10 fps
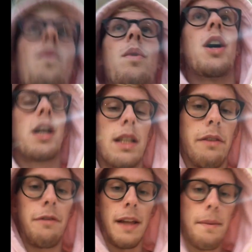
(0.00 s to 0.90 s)
work to
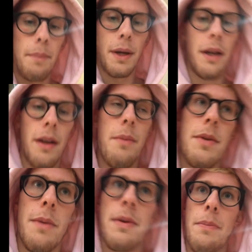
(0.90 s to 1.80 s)
flip
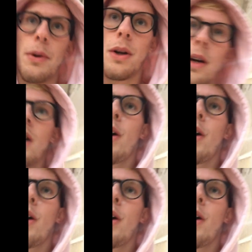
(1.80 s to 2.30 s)
some people,